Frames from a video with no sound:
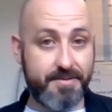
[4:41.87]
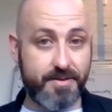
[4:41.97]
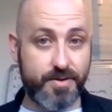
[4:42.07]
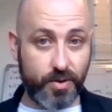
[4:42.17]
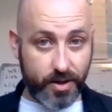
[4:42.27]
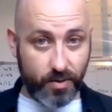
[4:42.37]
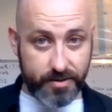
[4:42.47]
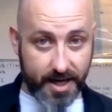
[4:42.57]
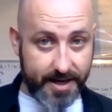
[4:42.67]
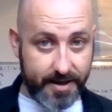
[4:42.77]
As the story
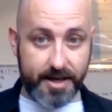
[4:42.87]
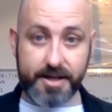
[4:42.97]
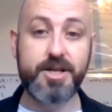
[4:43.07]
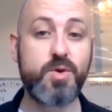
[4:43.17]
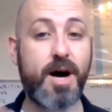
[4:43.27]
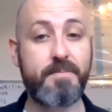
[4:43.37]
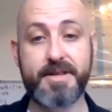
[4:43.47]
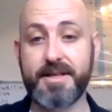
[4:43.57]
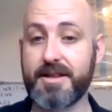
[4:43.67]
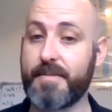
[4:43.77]
goes on, new
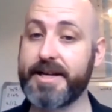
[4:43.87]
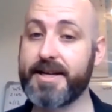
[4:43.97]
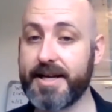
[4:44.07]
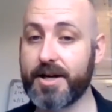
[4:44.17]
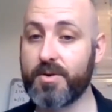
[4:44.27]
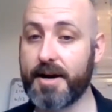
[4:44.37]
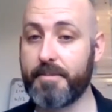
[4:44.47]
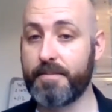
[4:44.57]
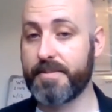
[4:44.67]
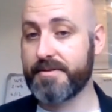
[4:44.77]
obstacles might kind of crop
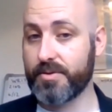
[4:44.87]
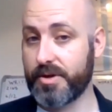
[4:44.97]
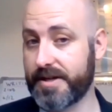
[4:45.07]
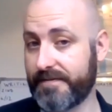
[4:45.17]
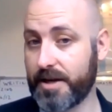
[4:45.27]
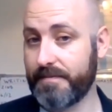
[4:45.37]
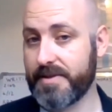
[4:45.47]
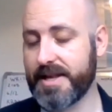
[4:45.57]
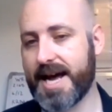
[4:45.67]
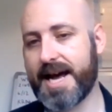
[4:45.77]
up as the story
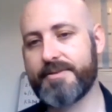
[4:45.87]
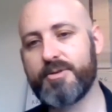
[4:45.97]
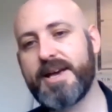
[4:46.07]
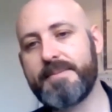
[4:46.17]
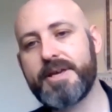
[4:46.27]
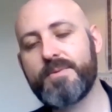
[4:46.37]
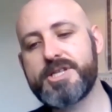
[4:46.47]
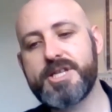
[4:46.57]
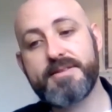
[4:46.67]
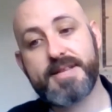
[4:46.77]
develops. So maybe
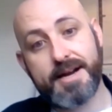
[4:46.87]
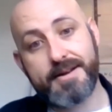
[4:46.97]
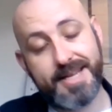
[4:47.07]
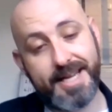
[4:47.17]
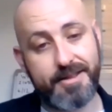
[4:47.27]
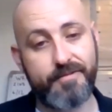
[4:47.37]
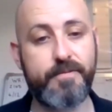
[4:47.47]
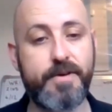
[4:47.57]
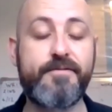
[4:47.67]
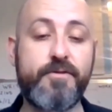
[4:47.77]
when she starts to get
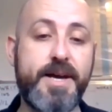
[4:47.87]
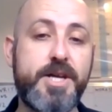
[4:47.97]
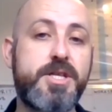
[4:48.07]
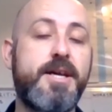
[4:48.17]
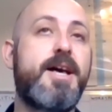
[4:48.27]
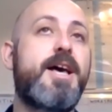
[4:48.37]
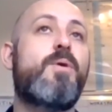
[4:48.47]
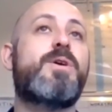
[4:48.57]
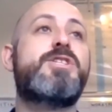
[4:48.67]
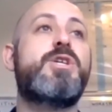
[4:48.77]
some information,
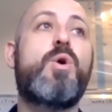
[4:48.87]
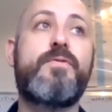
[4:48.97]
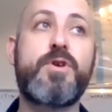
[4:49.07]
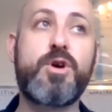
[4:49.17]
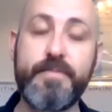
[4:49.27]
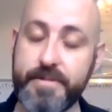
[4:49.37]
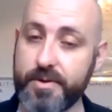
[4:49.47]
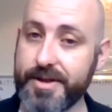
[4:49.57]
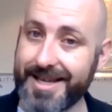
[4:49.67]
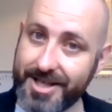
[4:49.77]
when she overcomes
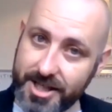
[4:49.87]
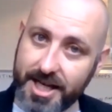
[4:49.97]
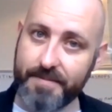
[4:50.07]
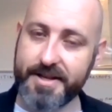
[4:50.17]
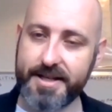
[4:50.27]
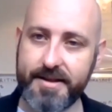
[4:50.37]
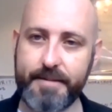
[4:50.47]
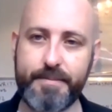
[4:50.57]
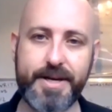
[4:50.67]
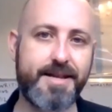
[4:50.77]
those initial obstacles
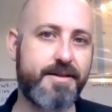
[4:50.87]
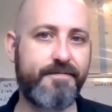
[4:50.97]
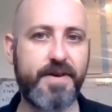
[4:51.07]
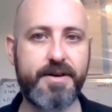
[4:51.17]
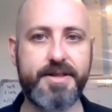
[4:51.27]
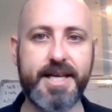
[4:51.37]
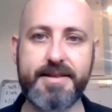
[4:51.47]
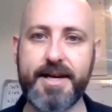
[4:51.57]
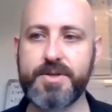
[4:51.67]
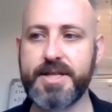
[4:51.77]
and begins to figure
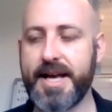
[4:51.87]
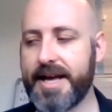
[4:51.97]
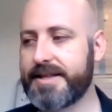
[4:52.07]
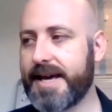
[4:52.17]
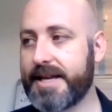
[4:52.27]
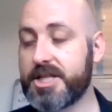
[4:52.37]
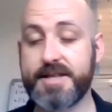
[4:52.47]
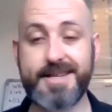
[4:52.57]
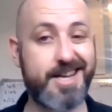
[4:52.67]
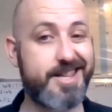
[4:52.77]
things out, then
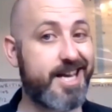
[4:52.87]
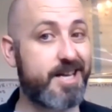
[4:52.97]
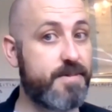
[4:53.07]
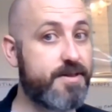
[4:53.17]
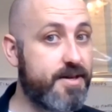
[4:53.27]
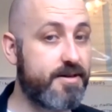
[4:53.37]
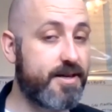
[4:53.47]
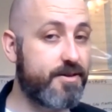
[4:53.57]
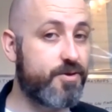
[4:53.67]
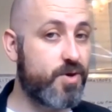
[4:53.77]
she starts to get
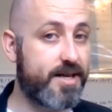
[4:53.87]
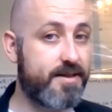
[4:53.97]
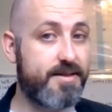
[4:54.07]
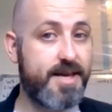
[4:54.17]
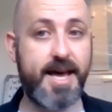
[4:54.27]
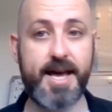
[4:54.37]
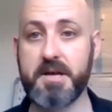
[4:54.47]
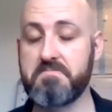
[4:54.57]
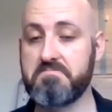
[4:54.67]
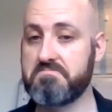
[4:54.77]
mysterious threats
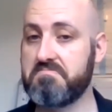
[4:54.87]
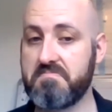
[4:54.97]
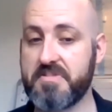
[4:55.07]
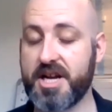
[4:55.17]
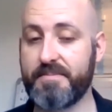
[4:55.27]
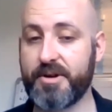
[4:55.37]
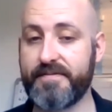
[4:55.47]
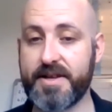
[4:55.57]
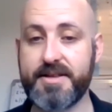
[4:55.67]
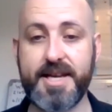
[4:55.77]
saying, stop your
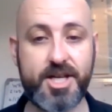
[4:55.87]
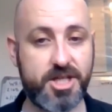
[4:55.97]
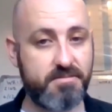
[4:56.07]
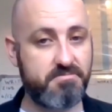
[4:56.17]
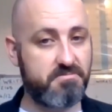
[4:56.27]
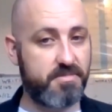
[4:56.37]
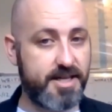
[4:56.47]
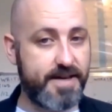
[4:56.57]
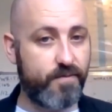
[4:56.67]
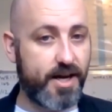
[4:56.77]
investigation,
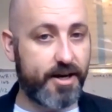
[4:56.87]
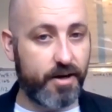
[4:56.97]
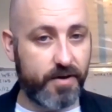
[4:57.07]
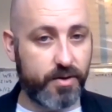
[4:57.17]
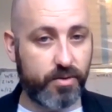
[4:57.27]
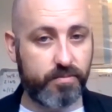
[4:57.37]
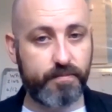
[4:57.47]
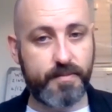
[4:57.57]
leave well enough alone.